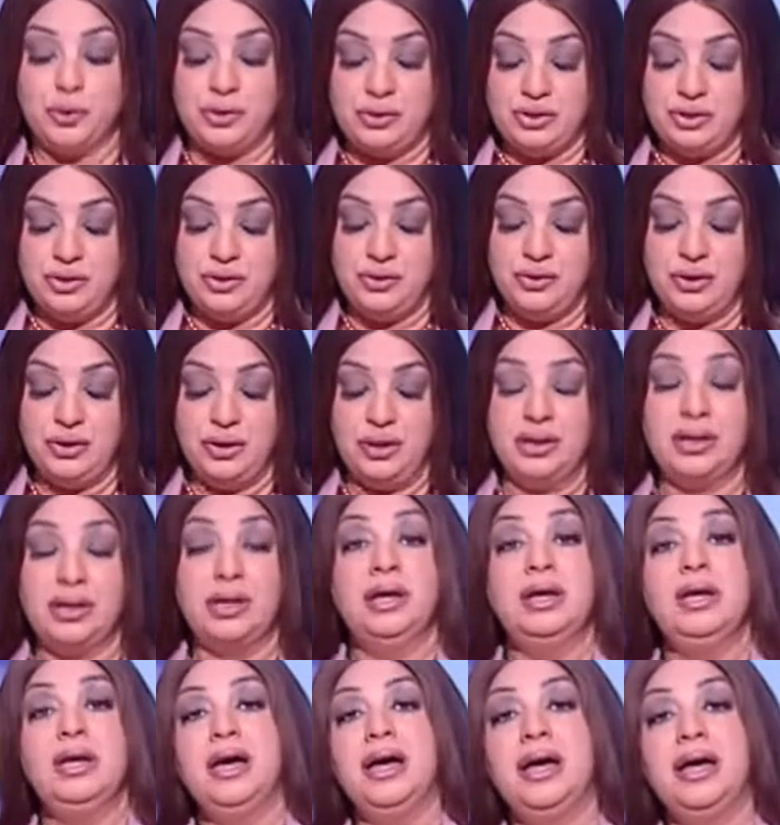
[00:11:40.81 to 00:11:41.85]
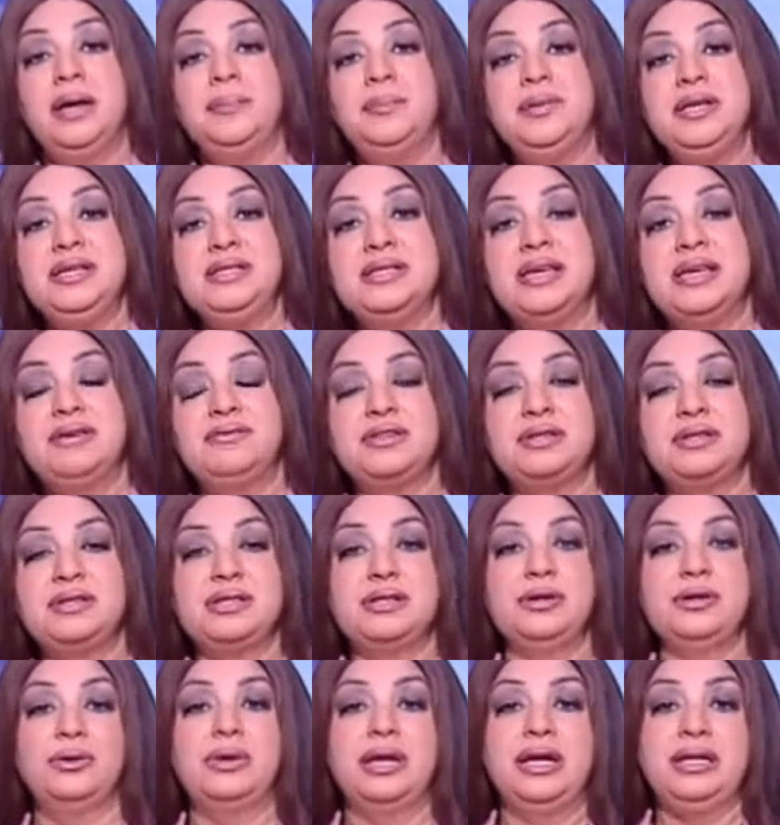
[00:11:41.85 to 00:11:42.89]
Could you uh, please give
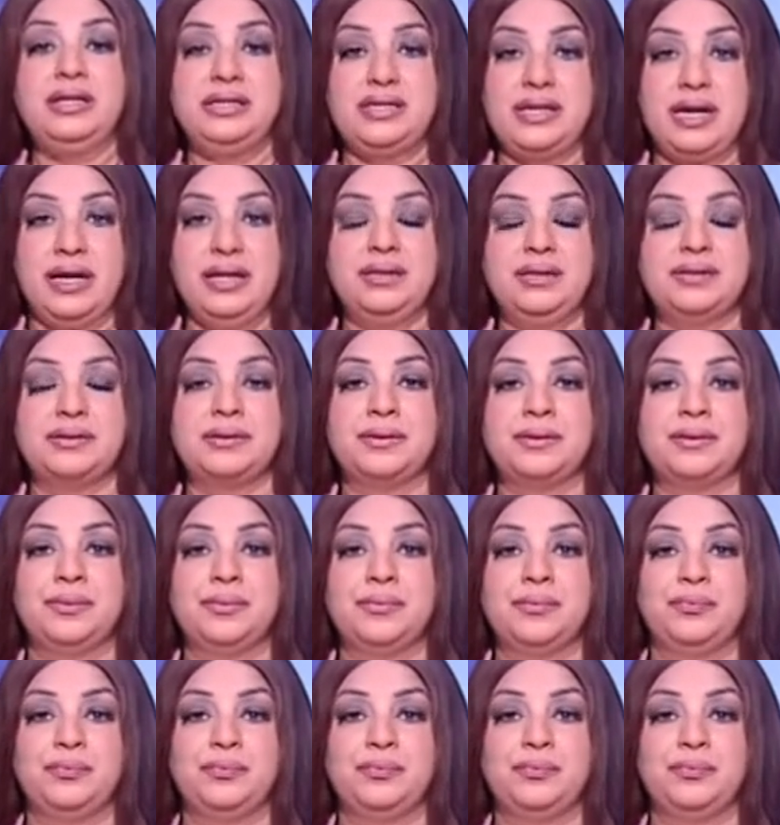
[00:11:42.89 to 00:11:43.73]
us your insight?